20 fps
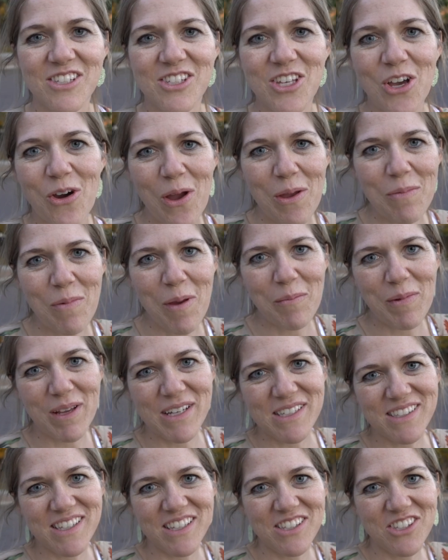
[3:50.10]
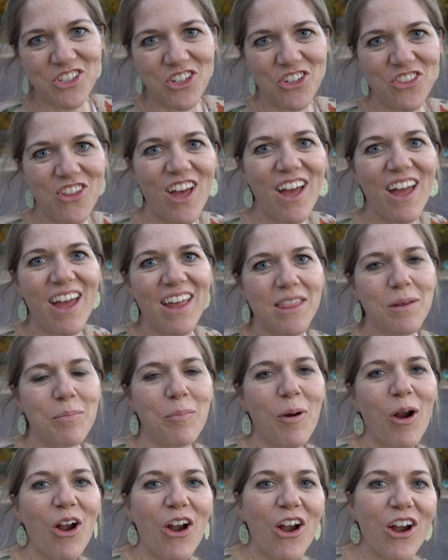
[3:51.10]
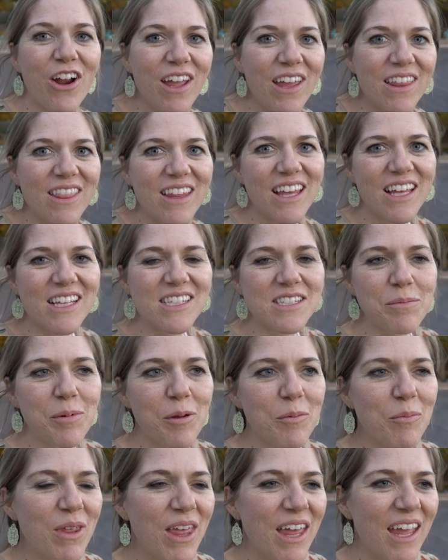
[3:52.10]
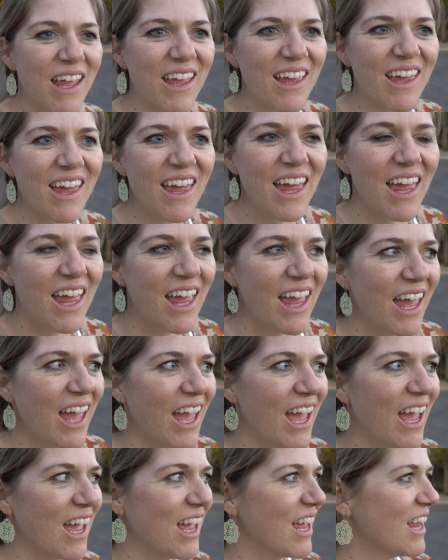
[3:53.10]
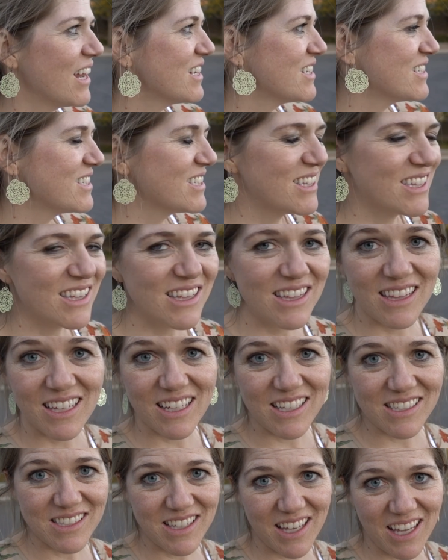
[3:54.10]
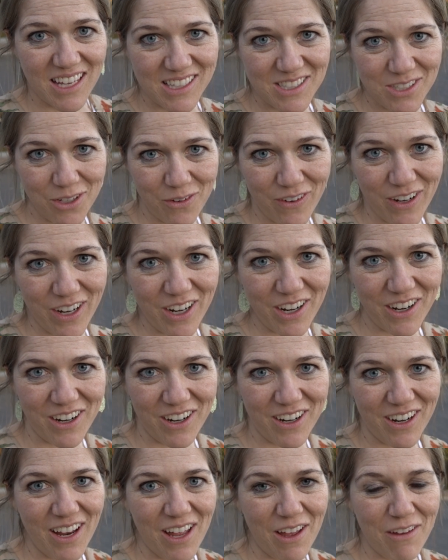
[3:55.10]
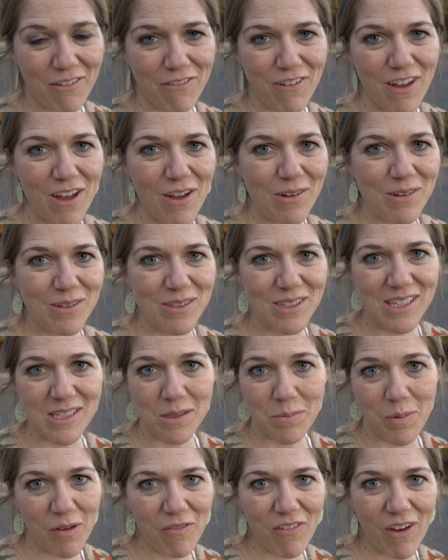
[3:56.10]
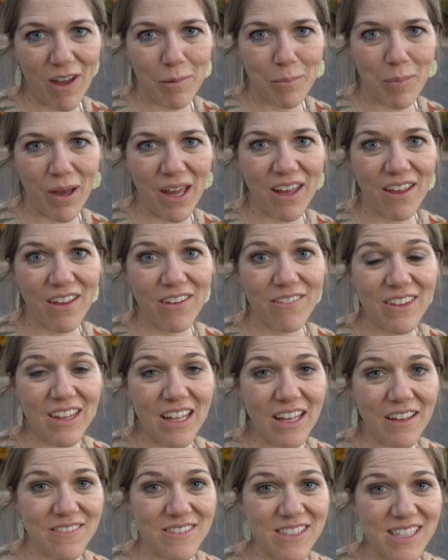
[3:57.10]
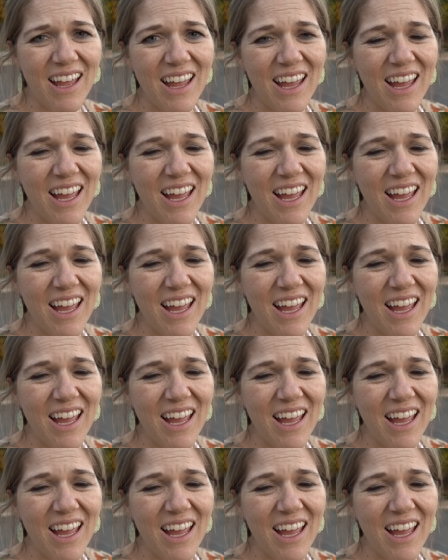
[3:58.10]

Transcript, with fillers: So I met my sister-in-law at the park and the kids have been playing and these kids over here have found these big pile of leaves.